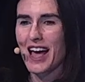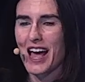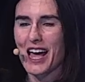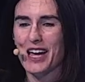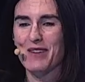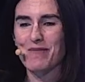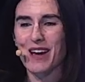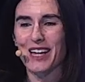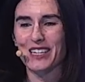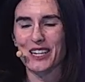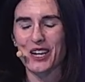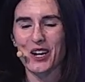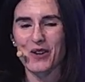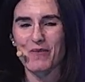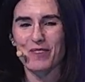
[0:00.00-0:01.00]
Um, and I
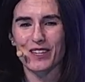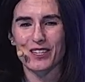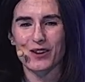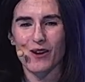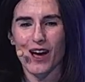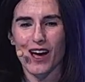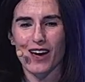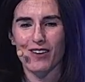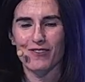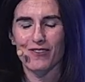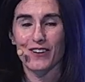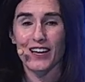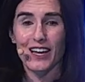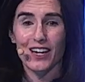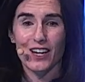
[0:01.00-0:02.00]
hope that you have
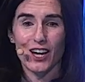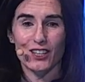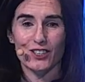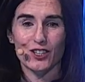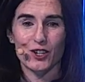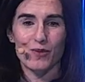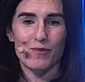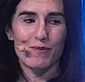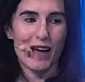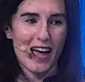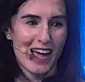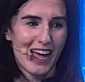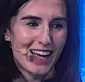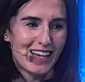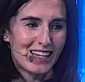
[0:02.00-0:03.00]
got some,
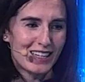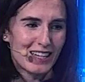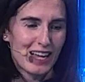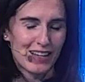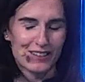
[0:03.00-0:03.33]
uh,